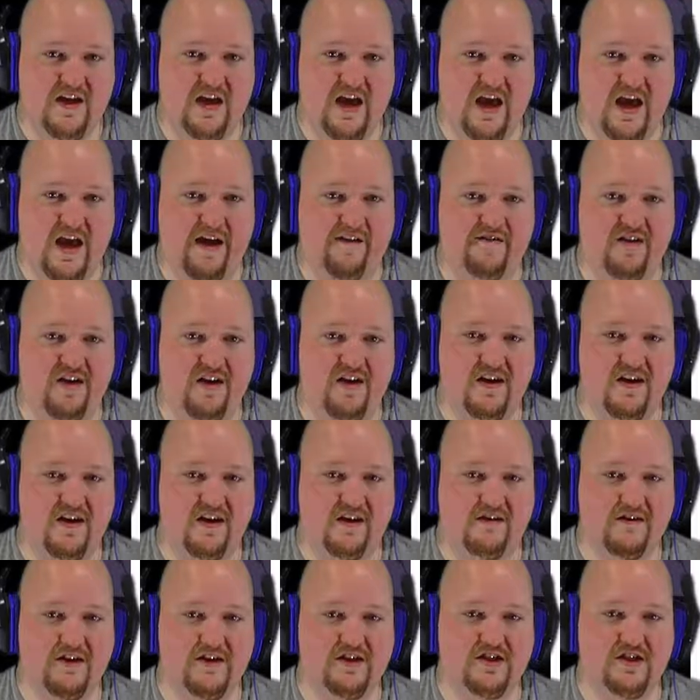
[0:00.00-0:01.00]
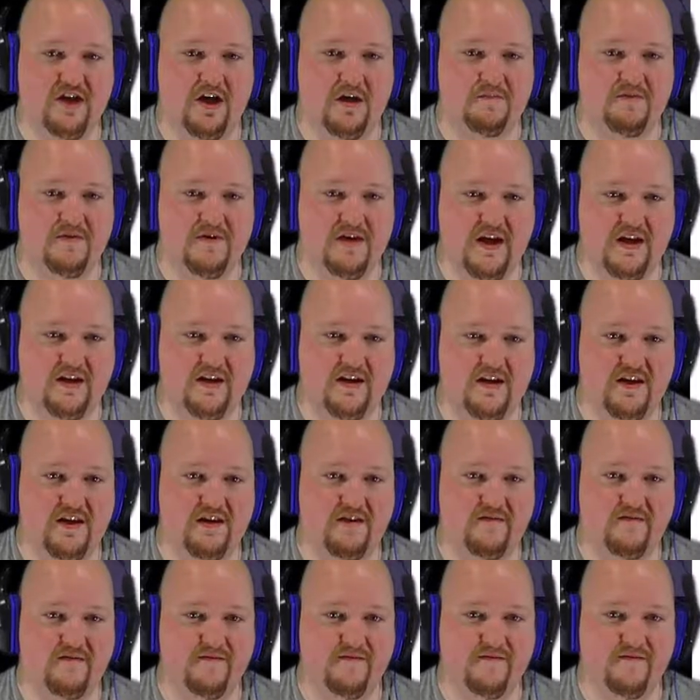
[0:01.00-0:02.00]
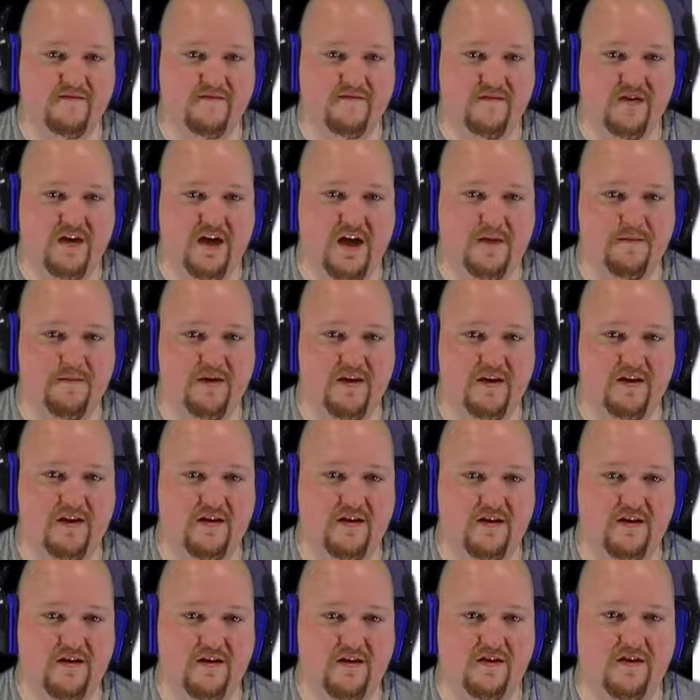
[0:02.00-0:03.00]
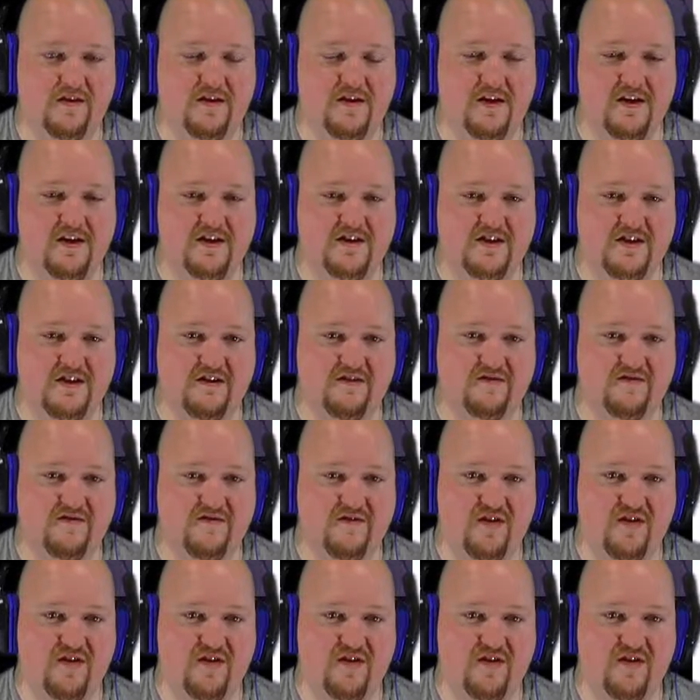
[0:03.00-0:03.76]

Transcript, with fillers: haven't I done a great job protecting you? I mean, look at yourself.